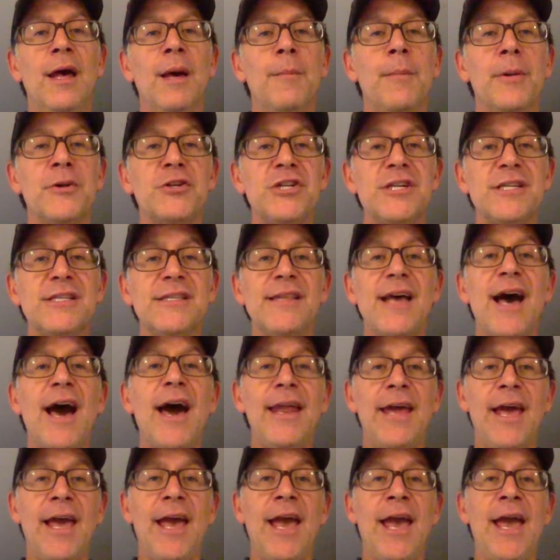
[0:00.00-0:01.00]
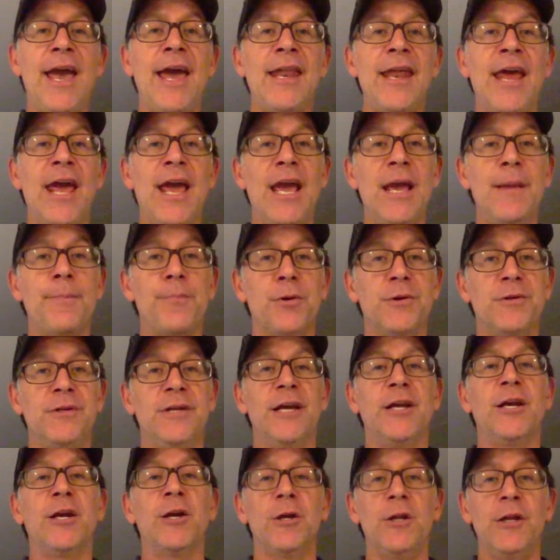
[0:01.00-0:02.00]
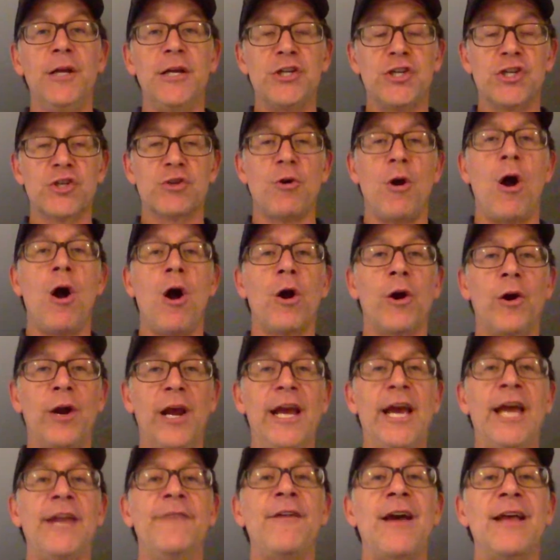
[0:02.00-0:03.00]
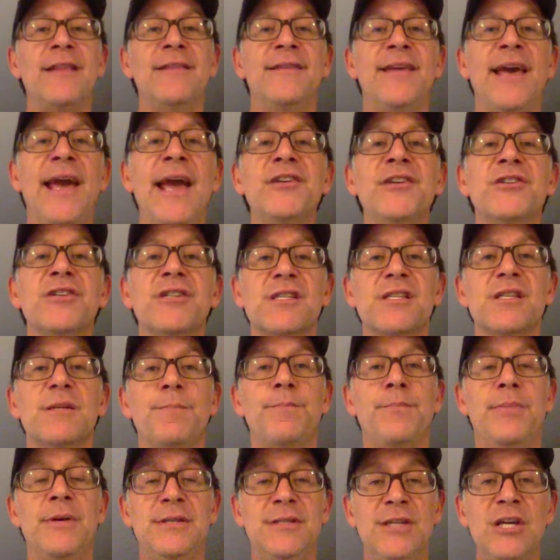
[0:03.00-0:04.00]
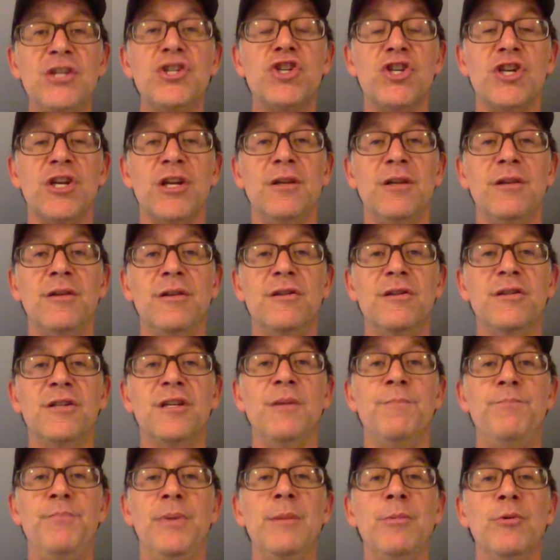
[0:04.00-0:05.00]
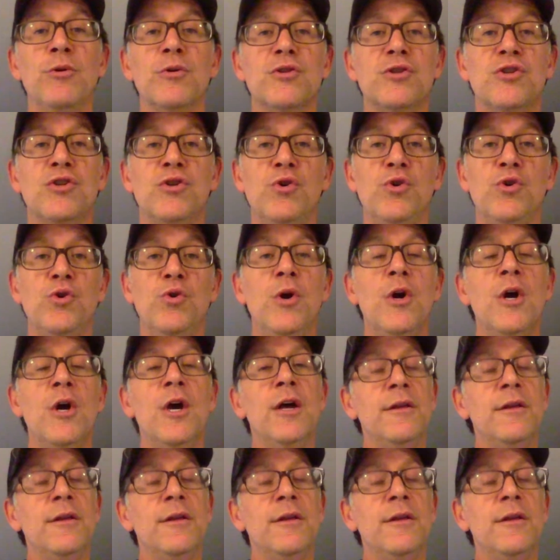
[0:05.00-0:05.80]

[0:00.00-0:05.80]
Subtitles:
But she's not in a particularly strong or advantageous position to be able to